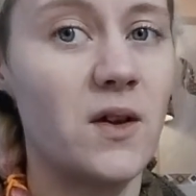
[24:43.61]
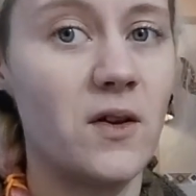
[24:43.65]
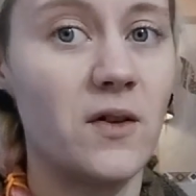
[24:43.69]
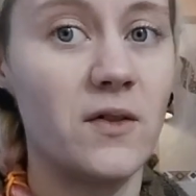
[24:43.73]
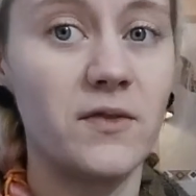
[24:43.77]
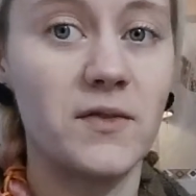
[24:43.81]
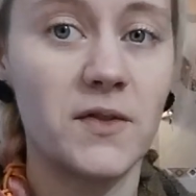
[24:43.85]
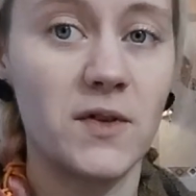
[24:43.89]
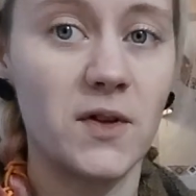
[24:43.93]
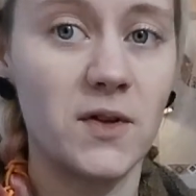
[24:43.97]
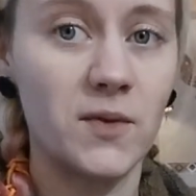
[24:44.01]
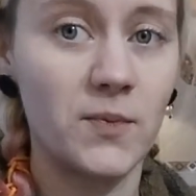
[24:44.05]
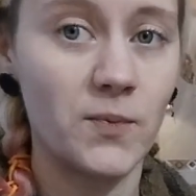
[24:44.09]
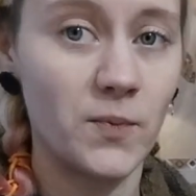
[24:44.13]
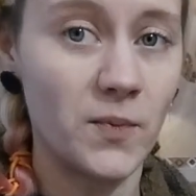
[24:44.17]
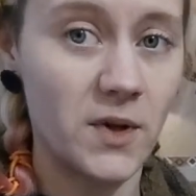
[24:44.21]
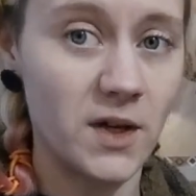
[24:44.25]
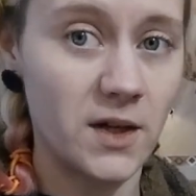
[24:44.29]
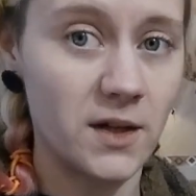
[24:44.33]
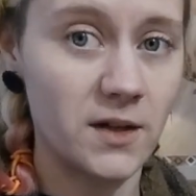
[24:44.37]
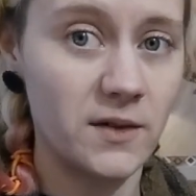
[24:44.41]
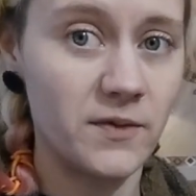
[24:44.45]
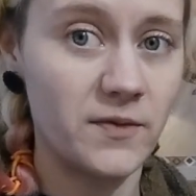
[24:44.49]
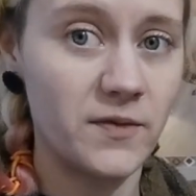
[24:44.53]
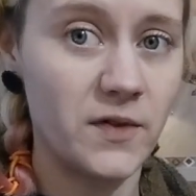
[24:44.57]
after
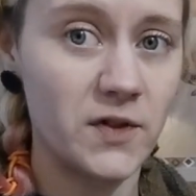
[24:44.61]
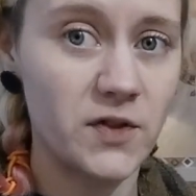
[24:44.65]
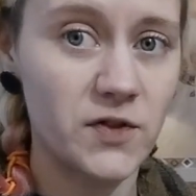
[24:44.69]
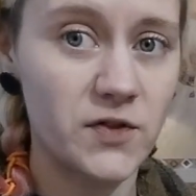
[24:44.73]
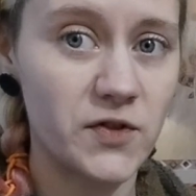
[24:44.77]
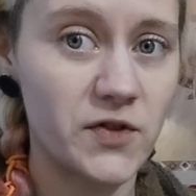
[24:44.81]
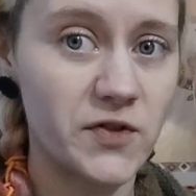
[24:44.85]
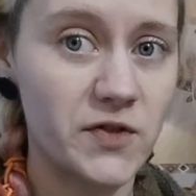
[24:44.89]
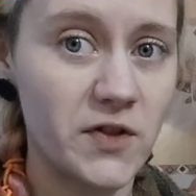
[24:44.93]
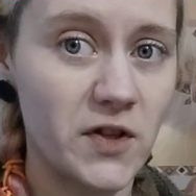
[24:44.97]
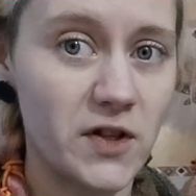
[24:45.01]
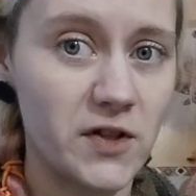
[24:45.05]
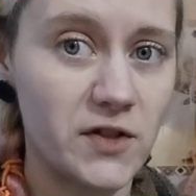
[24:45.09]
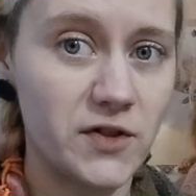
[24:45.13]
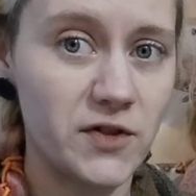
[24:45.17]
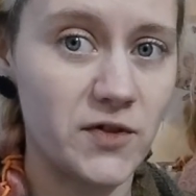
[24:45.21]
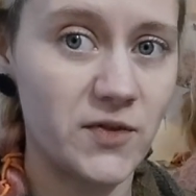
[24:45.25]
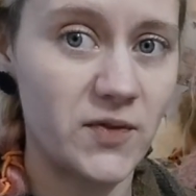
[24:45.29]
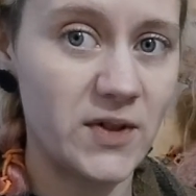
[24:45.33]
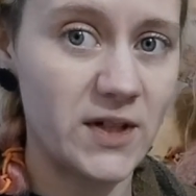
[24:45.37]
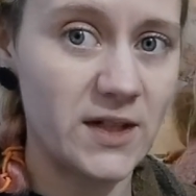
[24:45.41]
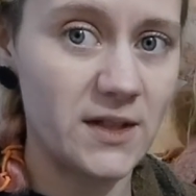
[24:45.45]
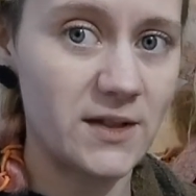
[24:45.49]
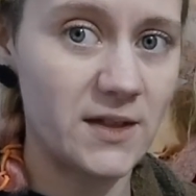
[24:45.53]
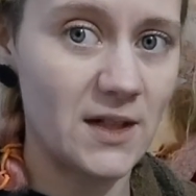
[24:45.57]
my first
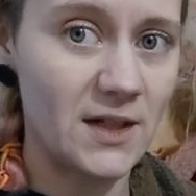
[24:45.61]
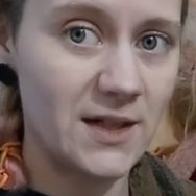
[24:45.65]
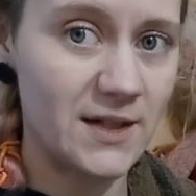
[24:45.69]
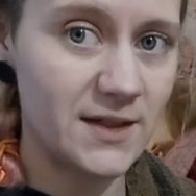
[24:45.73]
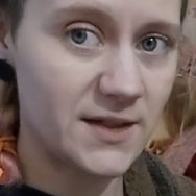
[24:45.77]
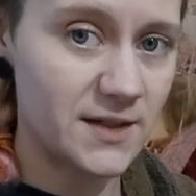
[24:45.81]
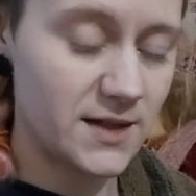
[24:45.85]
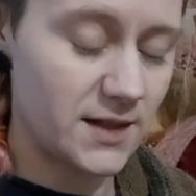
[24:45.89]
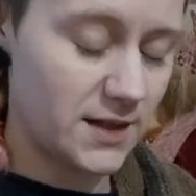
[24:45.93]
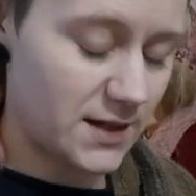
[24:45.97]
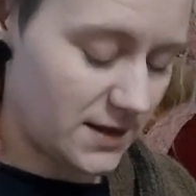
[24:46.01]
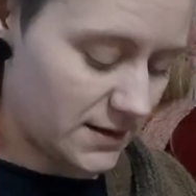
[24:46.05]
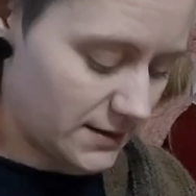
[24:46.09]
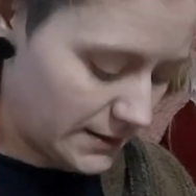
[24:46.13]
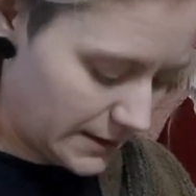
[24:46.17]
surgery last year.